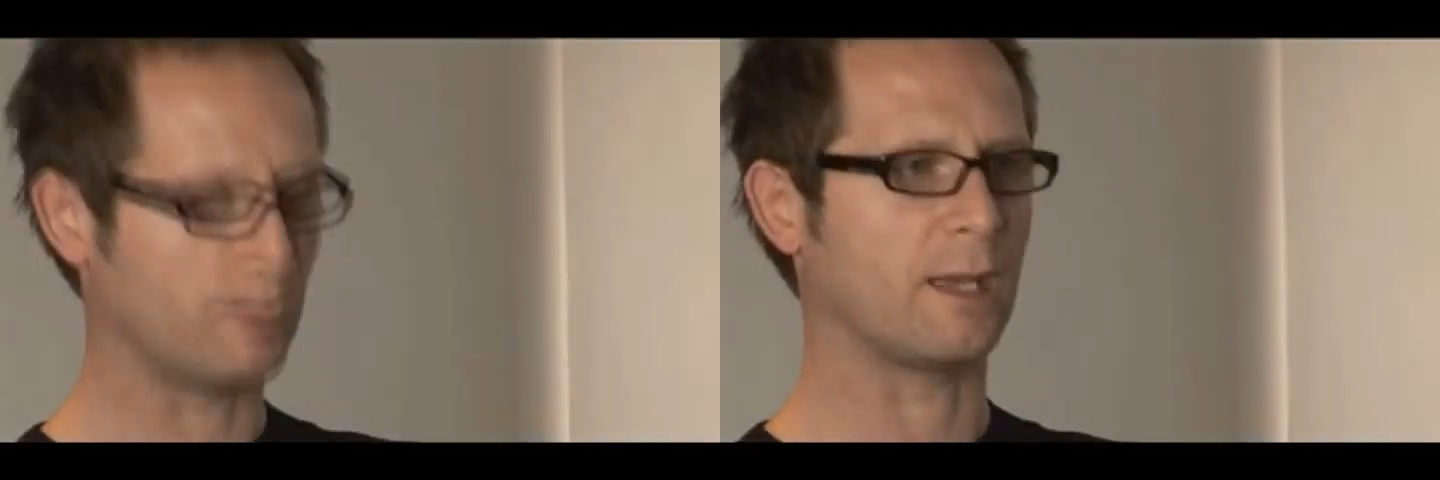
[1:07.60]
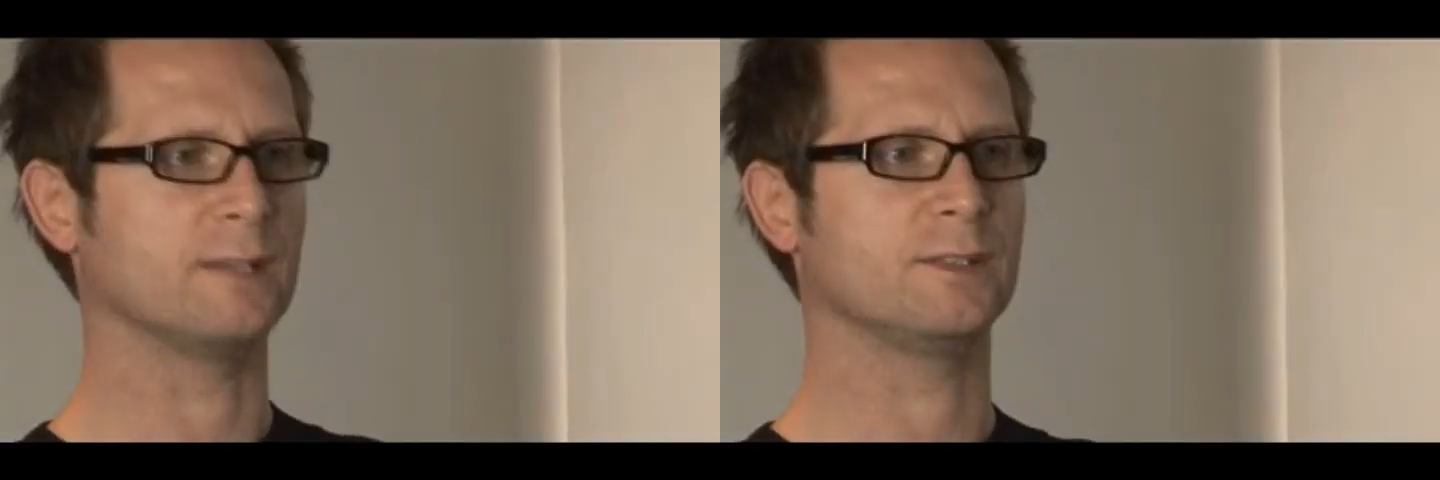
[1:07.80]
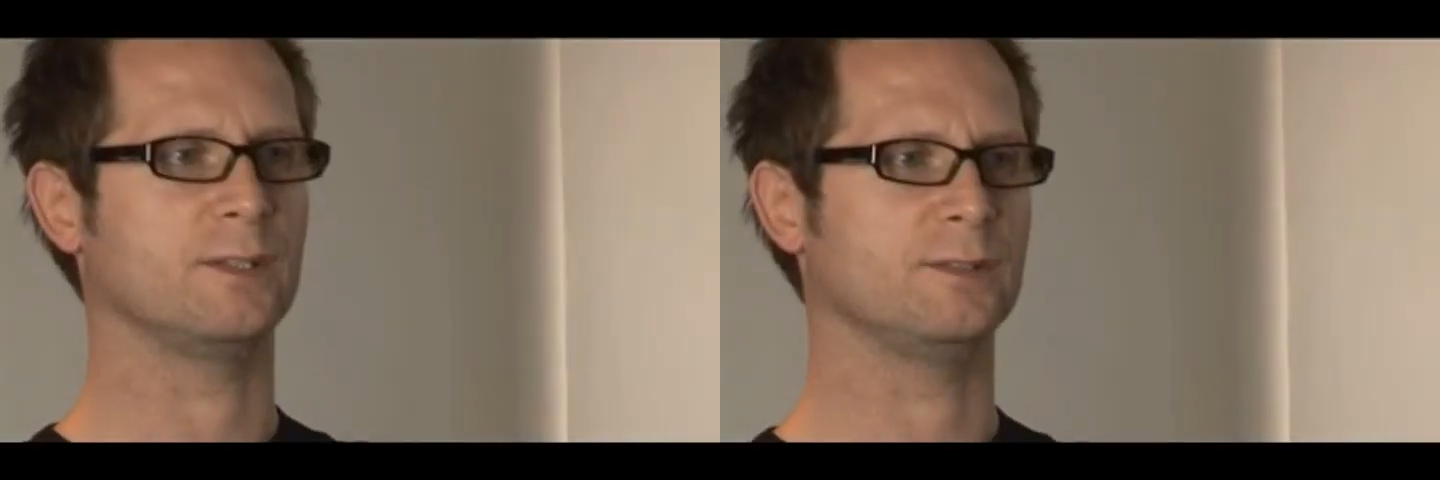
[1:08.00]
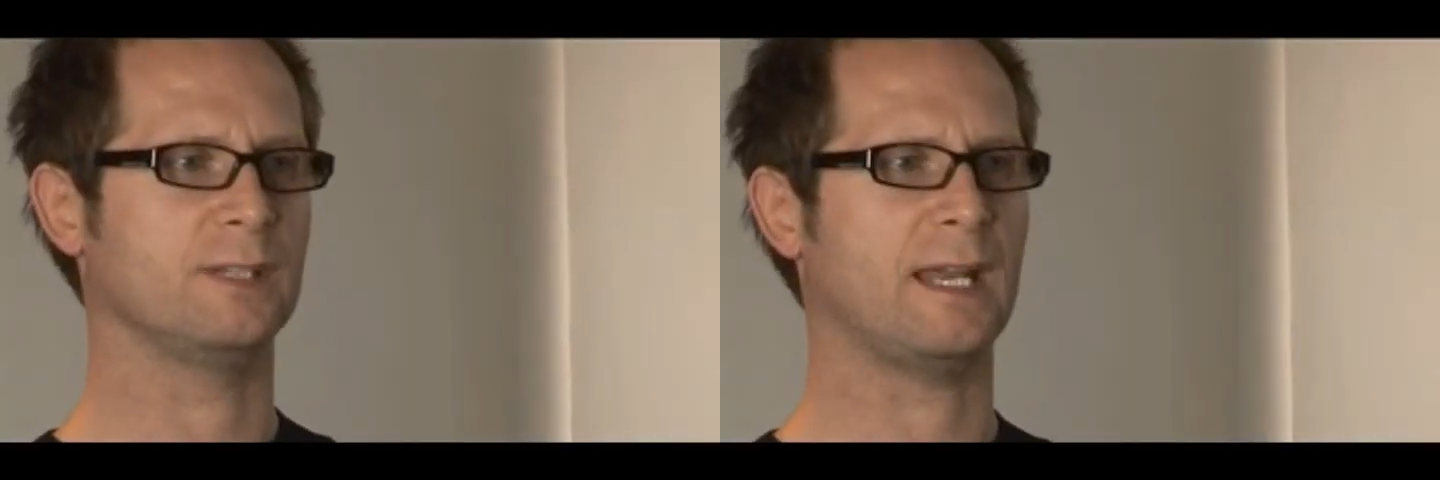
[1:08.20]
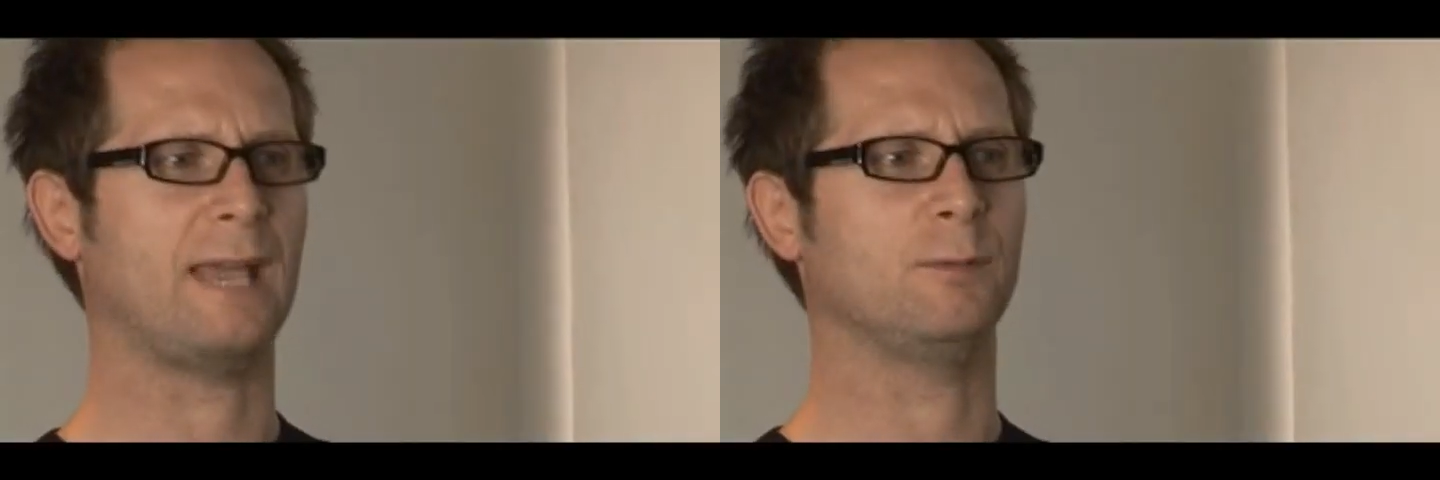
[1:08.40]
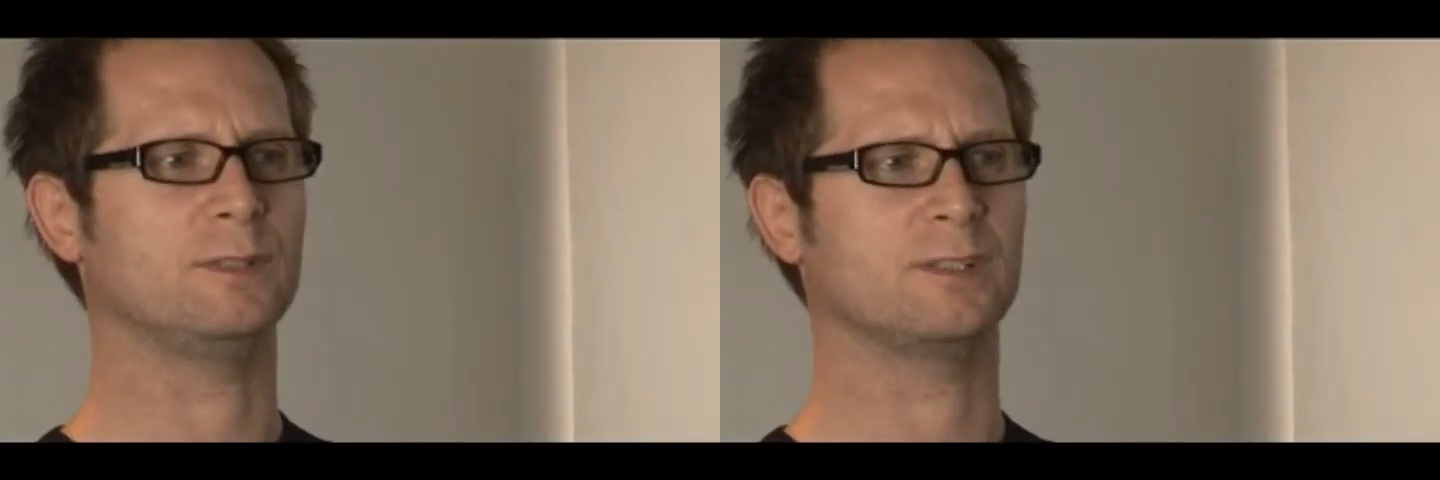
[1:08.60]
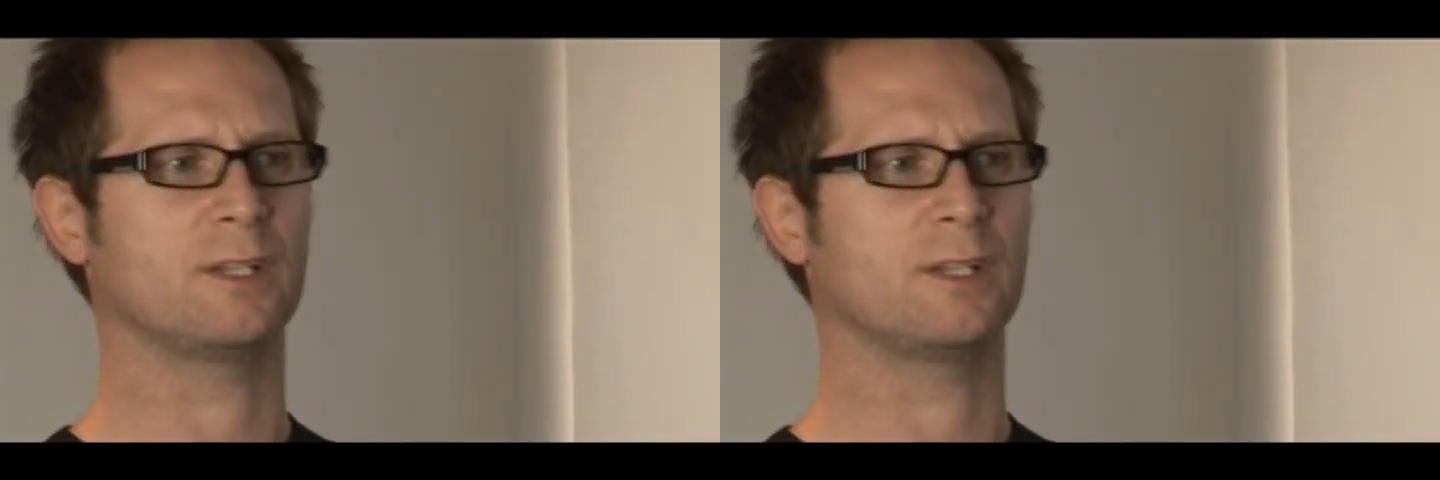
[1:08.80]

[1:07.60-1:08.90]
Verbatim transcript: What we're going to do today, we're just